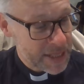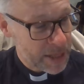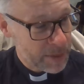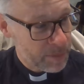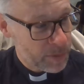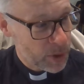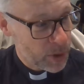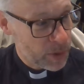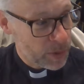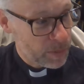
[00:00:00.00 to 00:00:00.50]

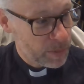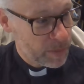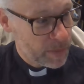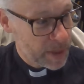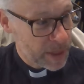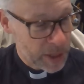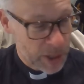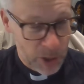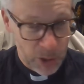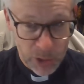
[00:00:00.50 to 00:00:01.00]
I'm not
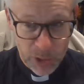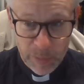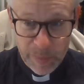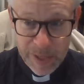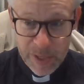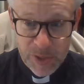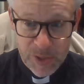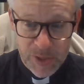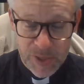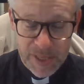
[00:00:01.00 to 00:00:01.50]
an
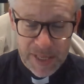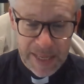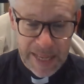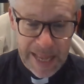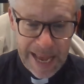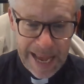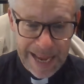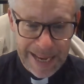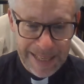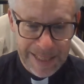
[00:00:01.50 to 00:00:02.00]
economist,
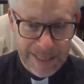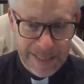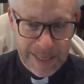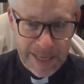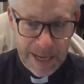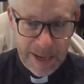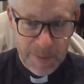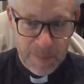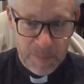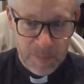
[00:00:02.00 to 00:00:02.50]
and
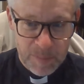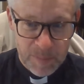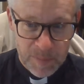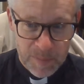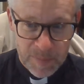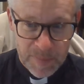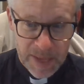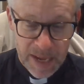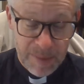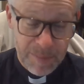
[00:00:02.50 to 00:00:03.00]
I
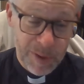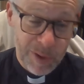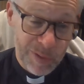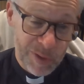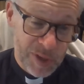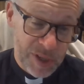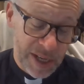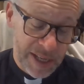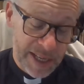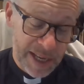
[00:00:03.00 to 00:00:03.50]
mean,
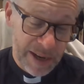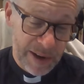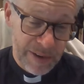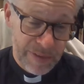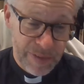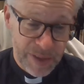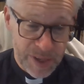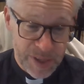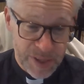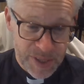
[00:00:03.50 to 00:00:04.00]
obviously, I know
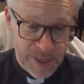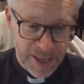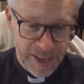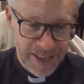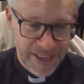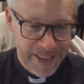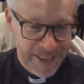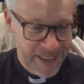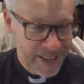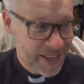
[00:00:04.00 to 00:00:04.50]
if things
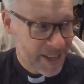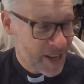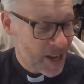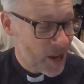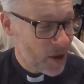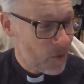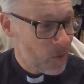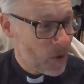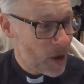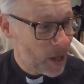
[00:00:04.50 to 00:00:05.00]
are
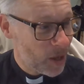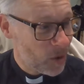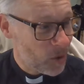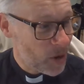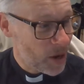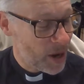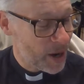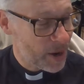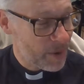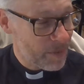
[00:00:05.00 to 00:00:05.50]
going well or
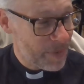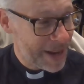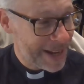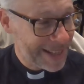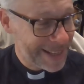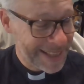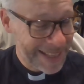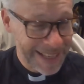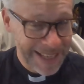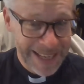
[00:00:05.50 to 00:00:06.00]
going
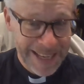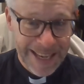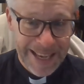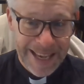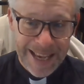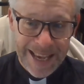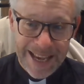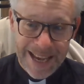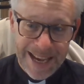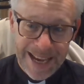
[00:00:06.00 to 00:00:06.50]
badly.
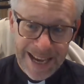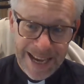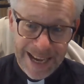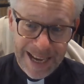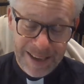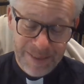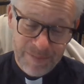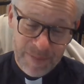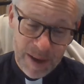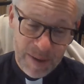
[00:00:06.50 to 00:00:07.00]

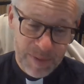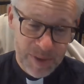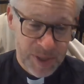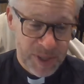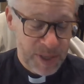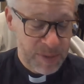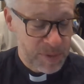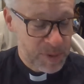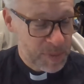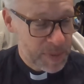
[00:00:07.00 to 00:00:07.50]
At the moment, it
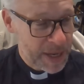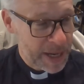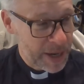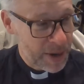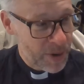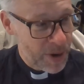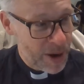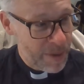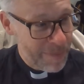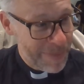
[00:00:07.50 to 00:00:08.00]
seems to be
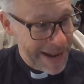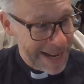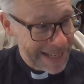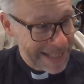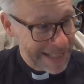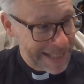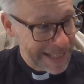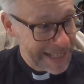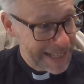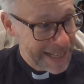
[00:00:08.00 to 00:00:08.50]
going quite
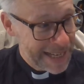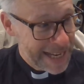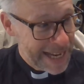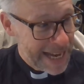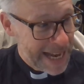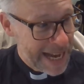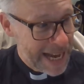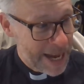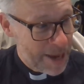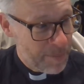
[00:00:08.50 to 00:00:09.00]
badly.
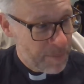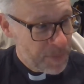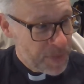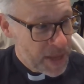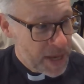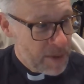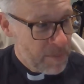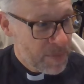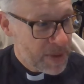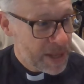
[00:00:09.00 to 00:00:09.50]
But
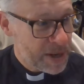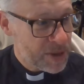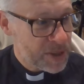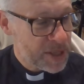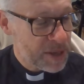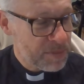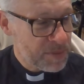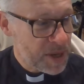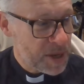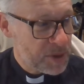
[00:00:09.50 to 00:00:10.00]
there are
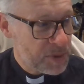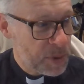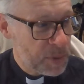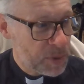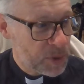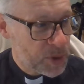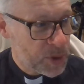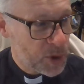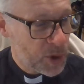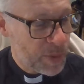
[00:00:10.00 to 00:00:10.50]
sometimes
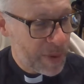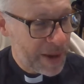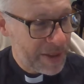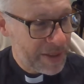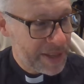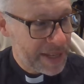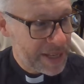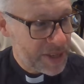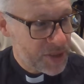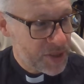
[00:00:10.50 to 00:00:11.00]
people talk about
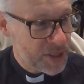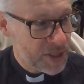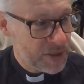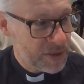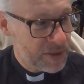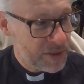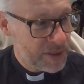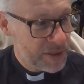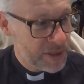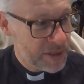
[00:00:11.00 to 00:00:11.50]
things, and
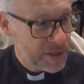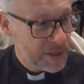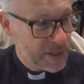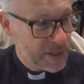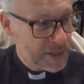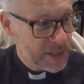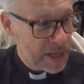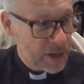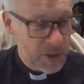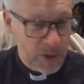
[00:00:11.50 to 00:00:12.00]
you
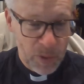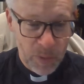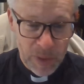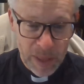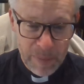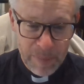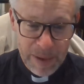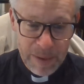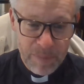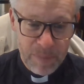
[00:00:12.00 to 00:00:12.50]
don't know what
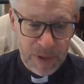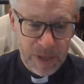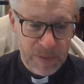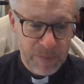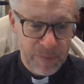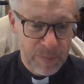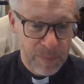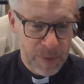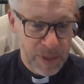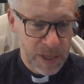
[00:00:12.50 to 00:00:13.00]
they mean,
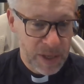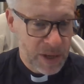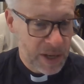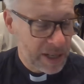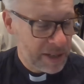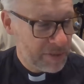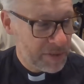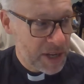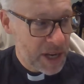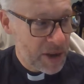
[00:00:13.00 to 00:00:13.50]
but you
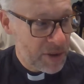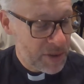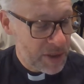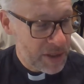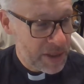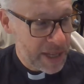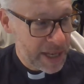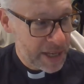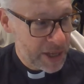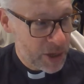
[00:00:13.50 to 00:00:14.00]
kind of know
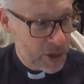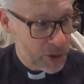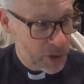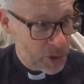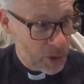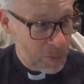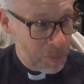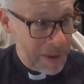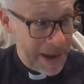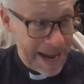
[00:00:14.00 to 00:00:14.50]
that they're good
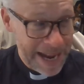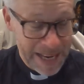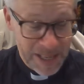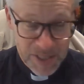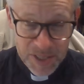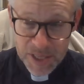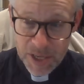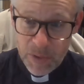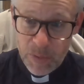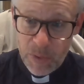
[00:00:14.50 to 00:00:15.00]
or
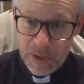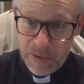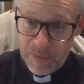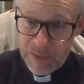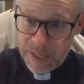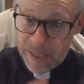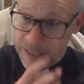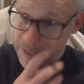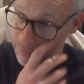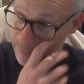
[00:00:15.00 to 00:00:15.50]
bad. So one of
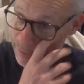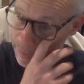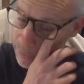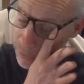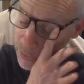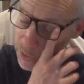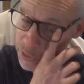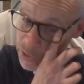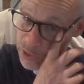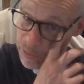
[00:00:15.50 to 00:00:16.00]
the things that
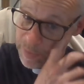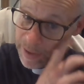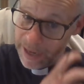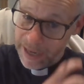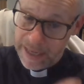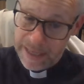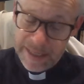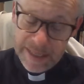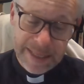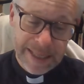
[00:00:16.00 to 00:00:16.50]
people talk
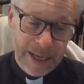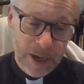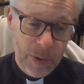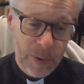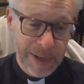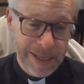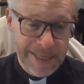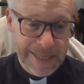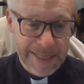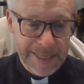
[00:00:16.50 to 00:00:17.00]
about is
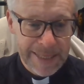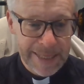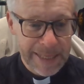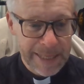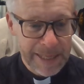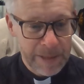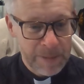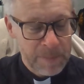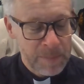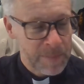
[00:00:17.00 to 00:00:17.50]

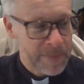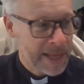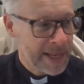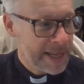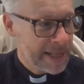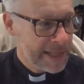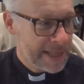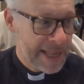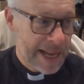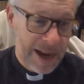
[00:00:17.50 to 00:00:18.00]
liquidity.
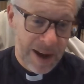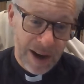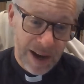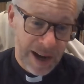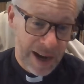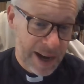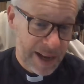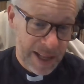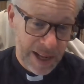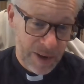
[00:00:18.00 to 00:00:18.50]
Now,
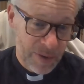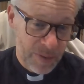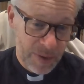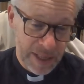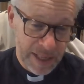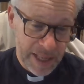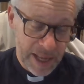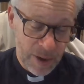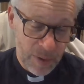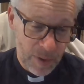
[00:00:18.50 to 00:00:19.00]
I don't
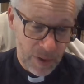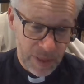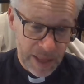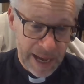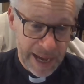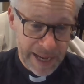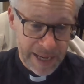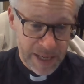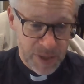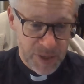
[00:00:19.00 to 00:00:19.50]
really know what
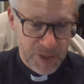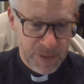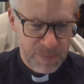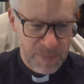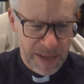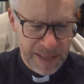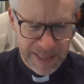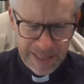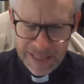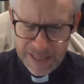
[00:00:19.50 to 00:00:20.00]
that is.
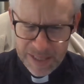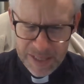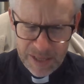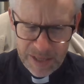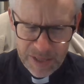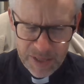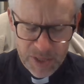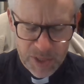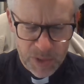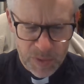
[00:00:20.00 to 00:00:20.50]
I think it's
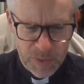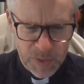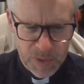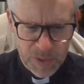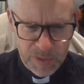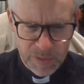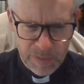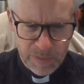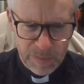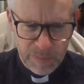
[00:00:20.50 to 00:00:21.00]
something to do with
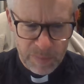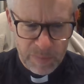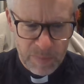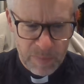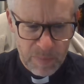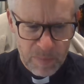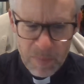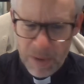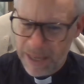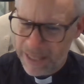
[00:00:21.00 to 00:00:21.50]
sort of
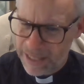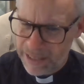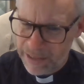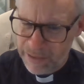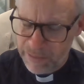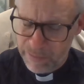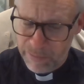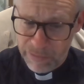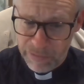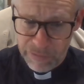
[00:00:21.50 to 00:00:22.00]

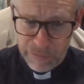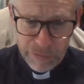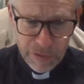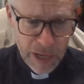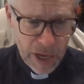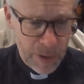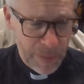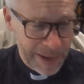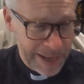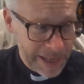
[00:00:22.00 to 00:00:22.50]
money
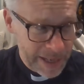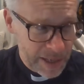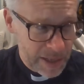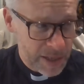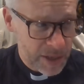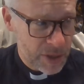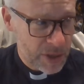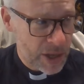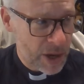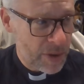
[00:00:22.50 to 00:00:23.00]

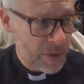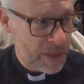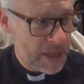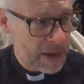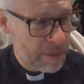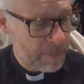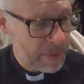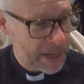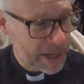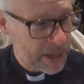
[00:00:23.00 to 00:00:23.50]
flowing, and
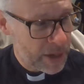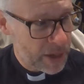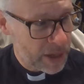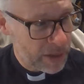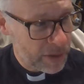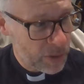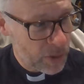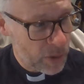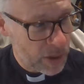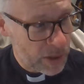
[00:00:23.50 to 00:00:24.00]
there being
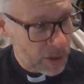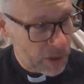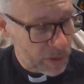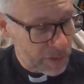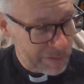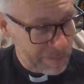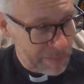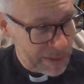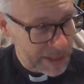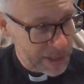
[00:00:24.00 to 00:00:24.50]
kind of quite a lot
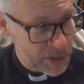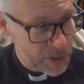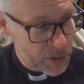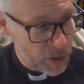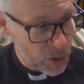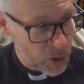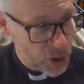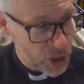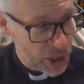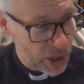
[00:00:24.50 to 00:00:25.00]
of money
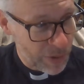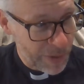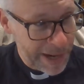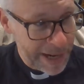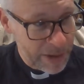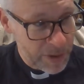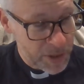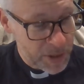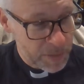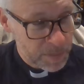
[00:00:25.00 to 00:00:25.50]
sloshing
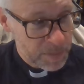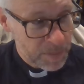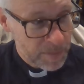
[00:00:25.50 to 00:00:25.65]
around.